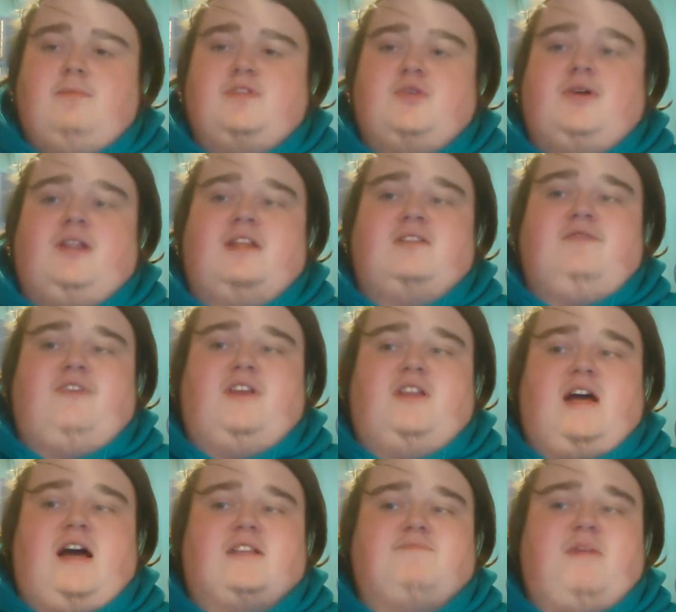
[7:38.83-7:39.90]
So I like to think
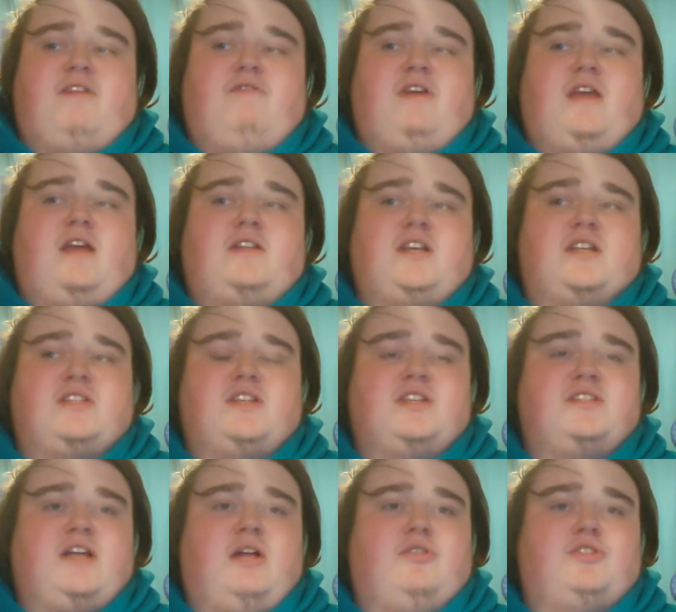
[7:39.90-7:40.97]
that as my VHS
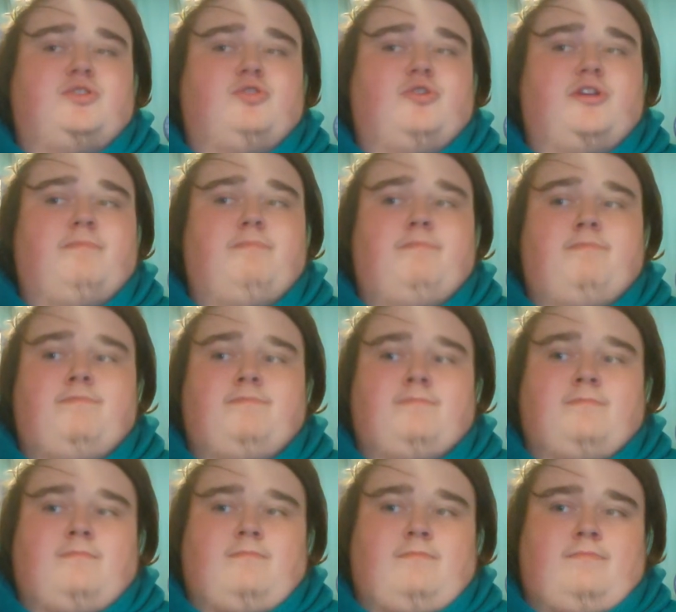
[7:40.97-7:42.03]
nostalgia hood.
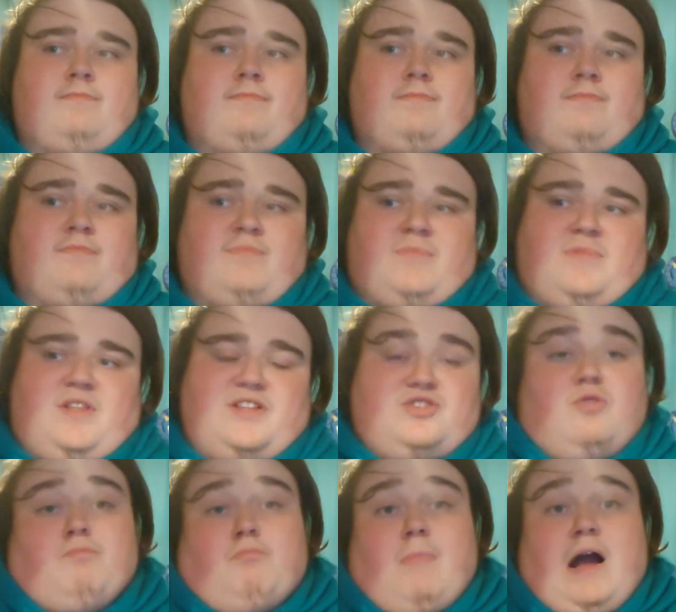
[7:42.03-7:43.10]
It's
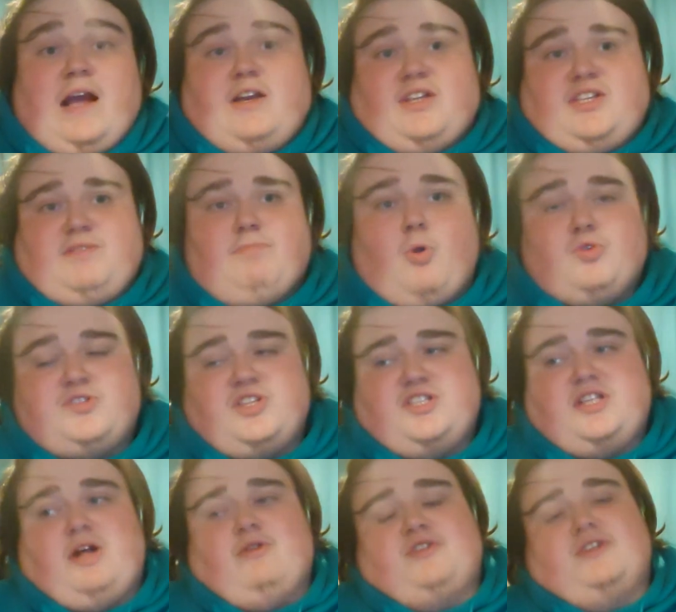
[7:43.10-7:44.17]
not my most
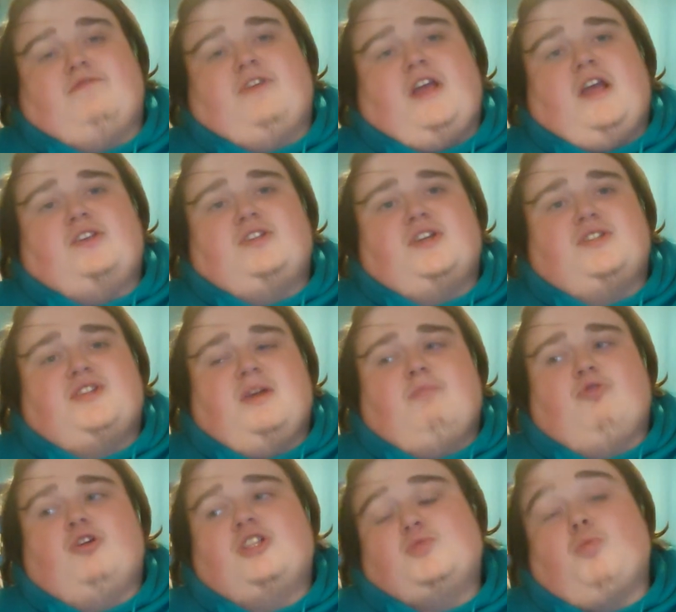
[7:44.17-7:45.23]
nostalgic VHS tape,
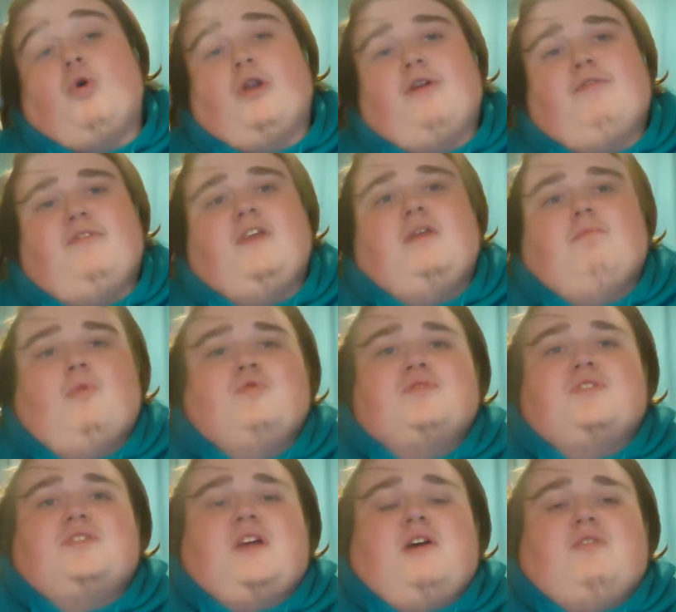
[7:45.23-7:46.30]
but it's one of the most
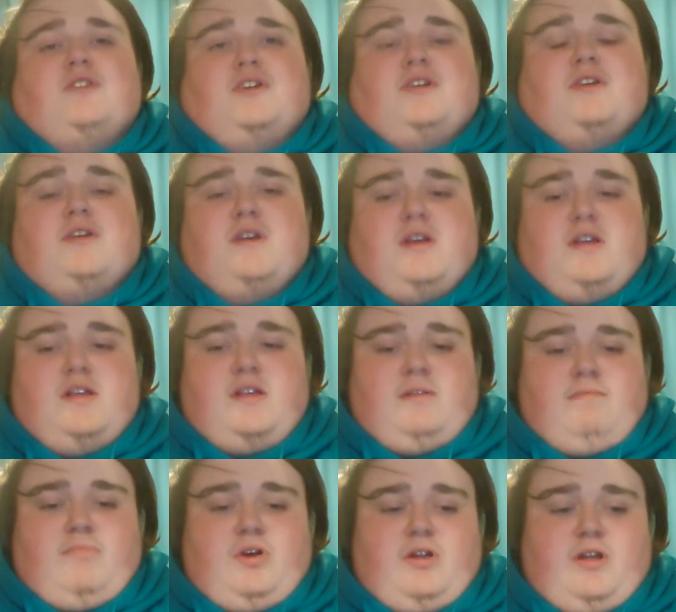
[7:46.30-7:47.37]
nostalgic.
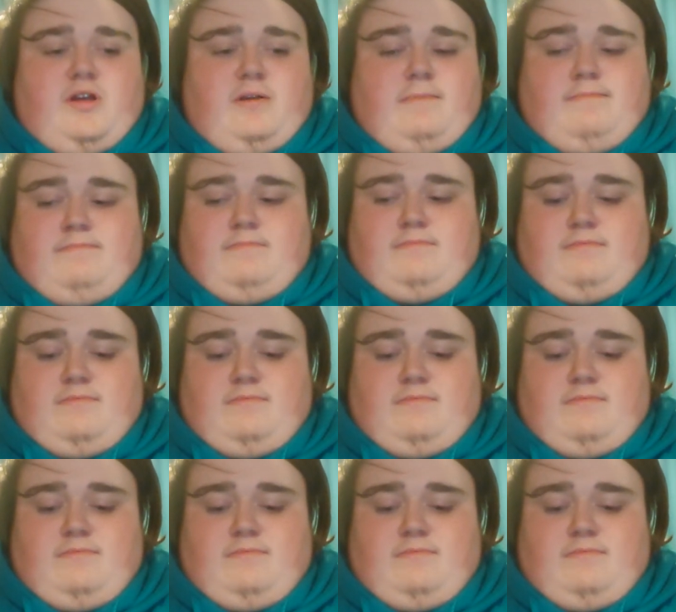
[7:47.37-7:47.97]
But